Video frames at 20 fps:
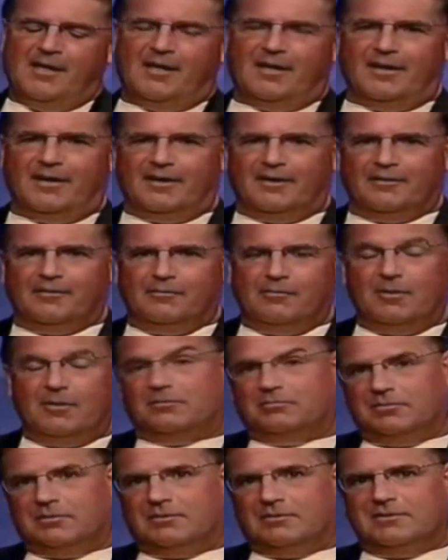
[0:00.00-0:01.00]

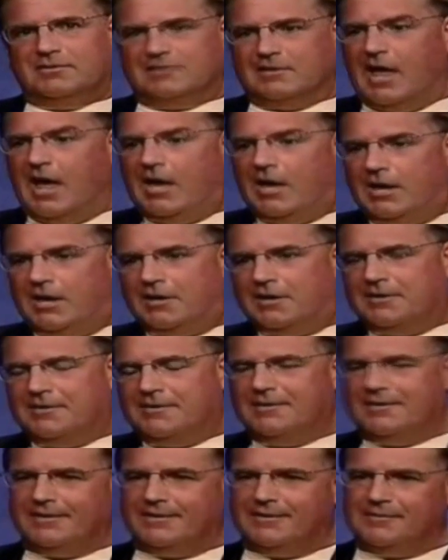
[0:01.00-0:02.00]
Well, he's lying.
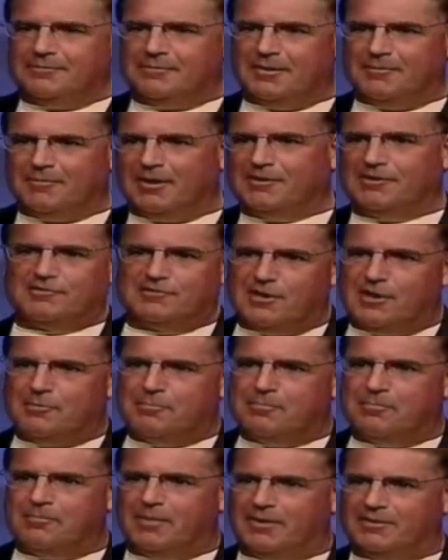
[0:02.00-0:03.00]
He made this
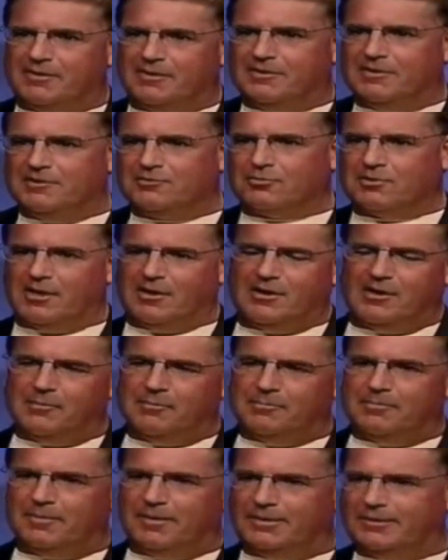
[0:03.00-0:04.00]
up, made this or that
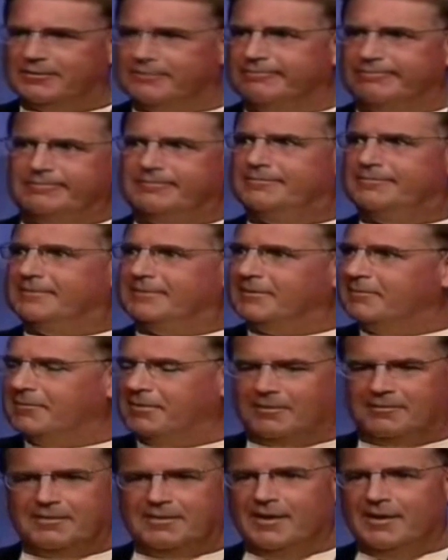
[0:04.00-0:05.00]
up.
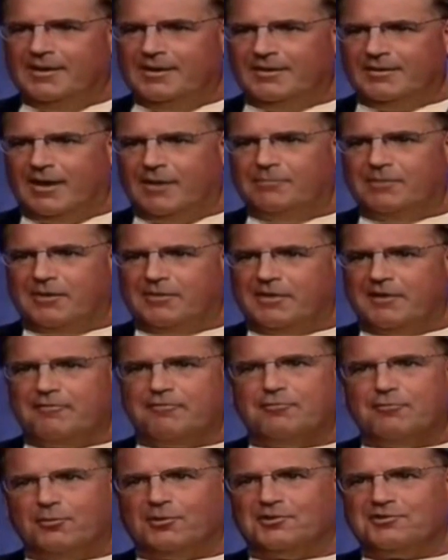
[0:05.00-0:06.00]
I'm not that
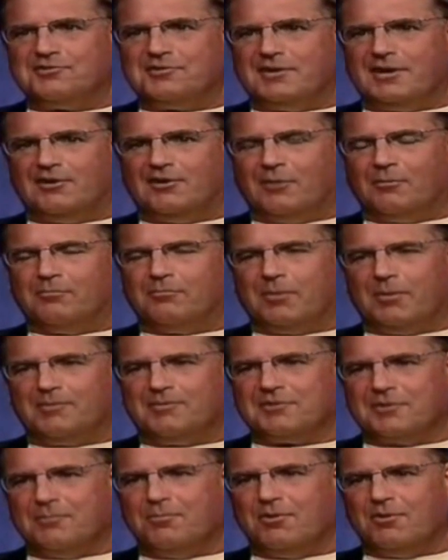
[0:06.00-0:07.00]
foolish that I'm
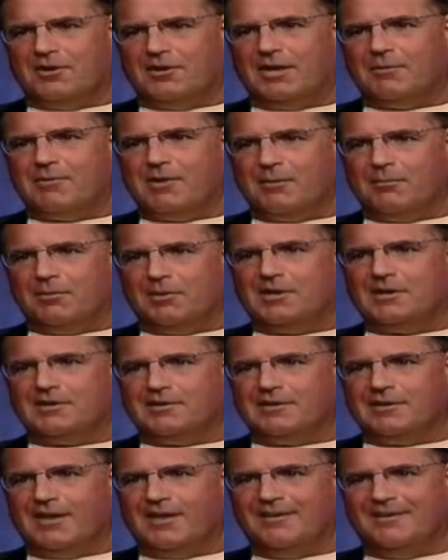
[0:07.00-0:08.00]
publishing a book on Abraham
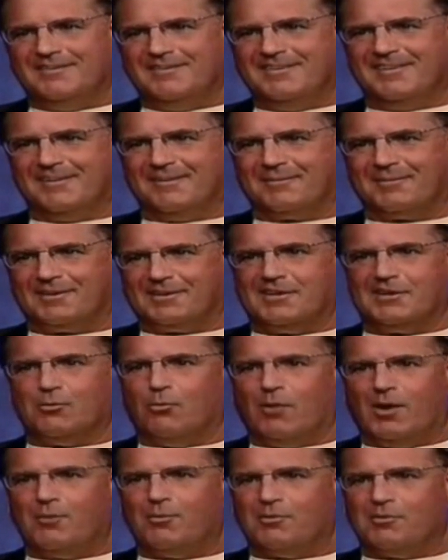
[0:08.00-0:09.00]
Lincoln that I have to get
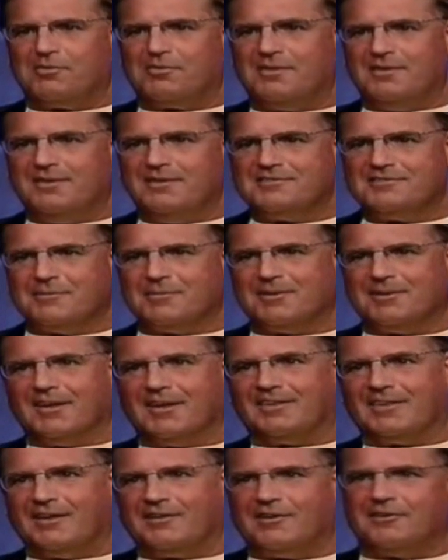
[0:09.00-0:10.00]
away with something
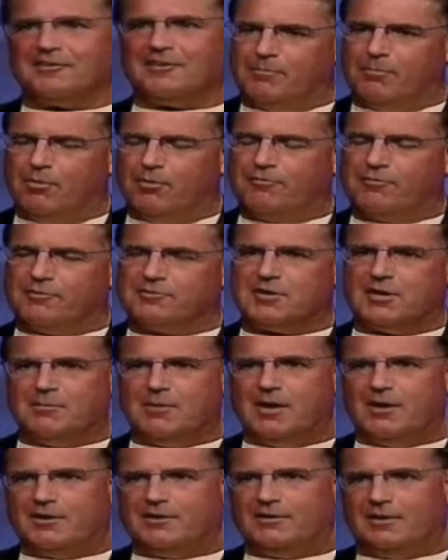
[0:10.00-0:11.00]
like that. When my book first
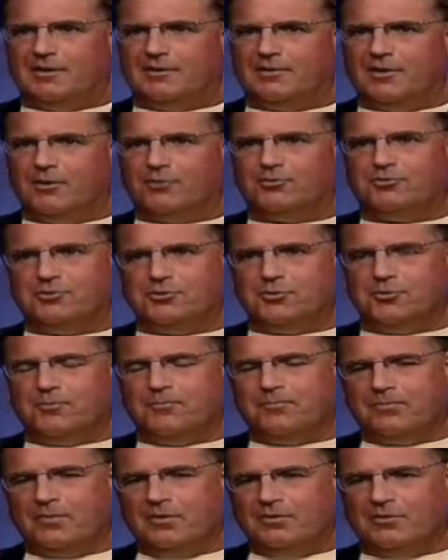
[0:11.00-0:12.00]
came out in
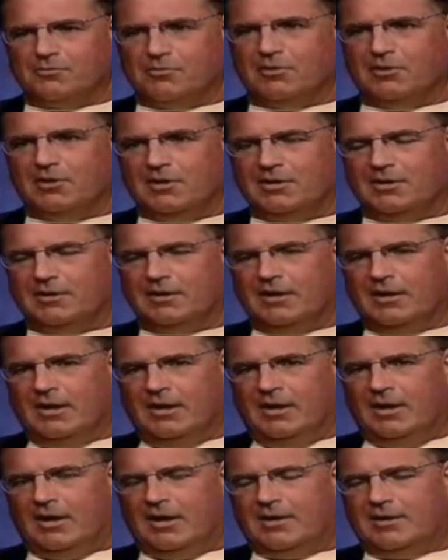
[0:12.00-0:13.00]
2002, over Lincoln,
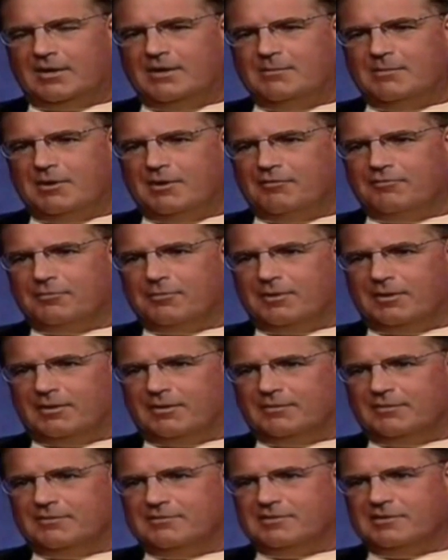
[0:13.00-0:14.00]
I had an email from
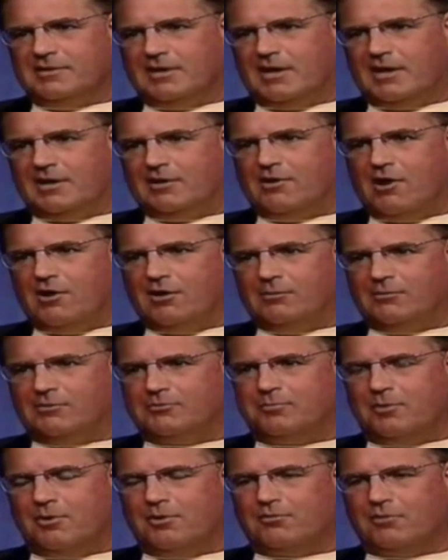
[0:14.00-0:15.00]
a syndicated
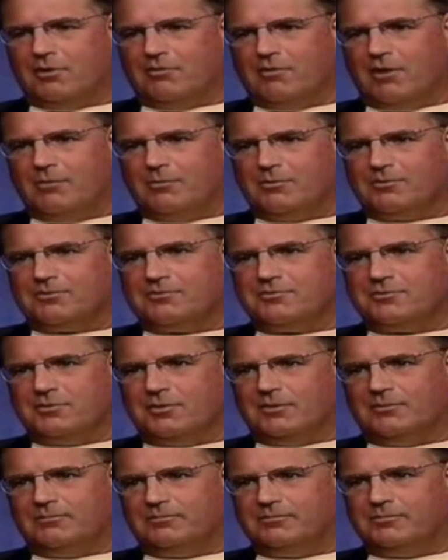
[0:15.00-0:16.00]
columnist, Paul Craig Roberts,
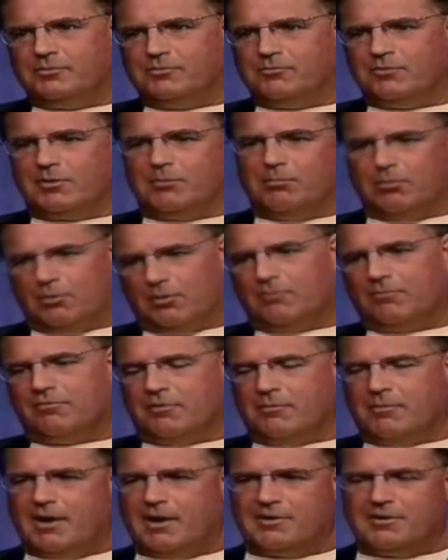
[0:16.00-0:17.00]
who wrote a blurb
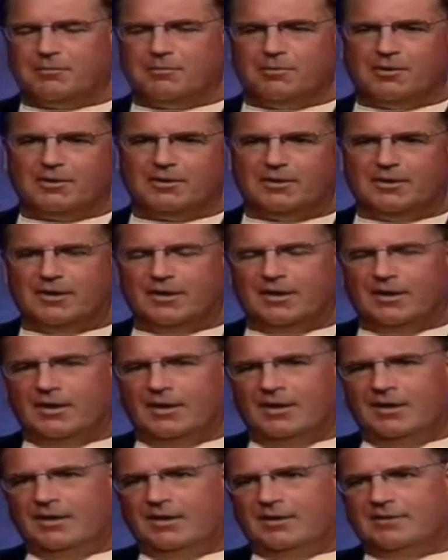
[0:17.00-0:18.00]
for the back of the book, and
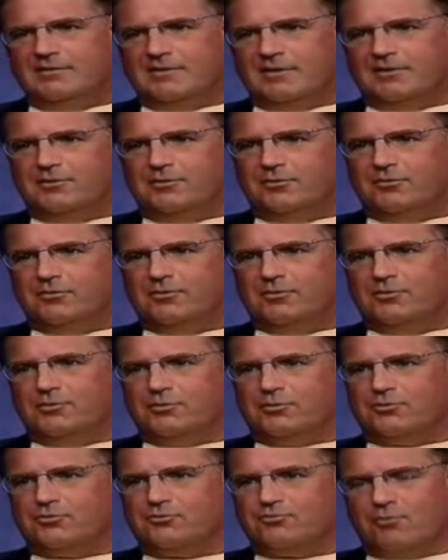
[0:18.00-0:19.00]
he said,
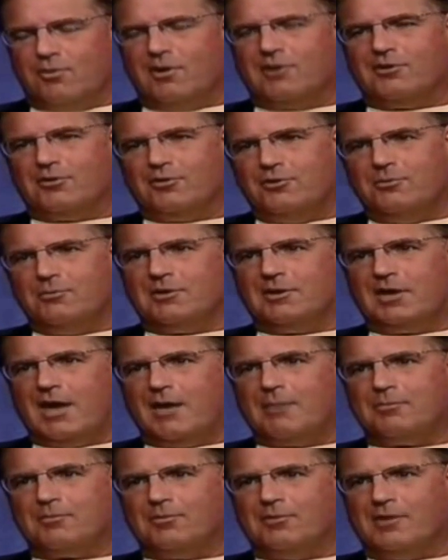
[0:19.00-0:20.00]
"You're destroying their human
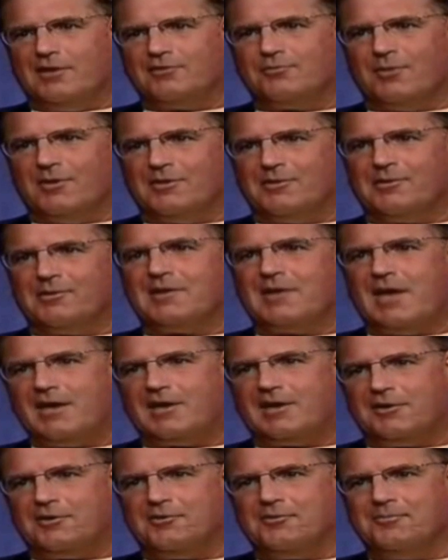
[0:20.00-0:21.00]
capital. That's why they're
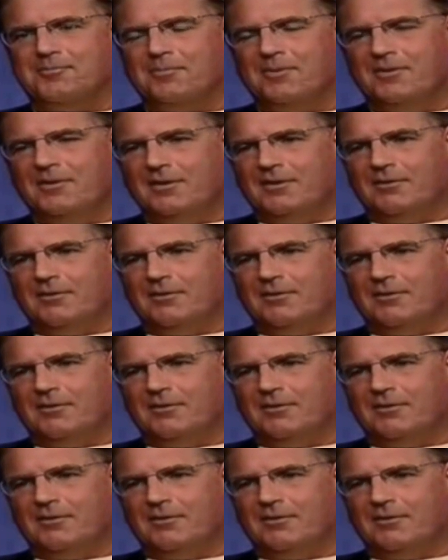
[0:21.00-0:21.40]
attacking you."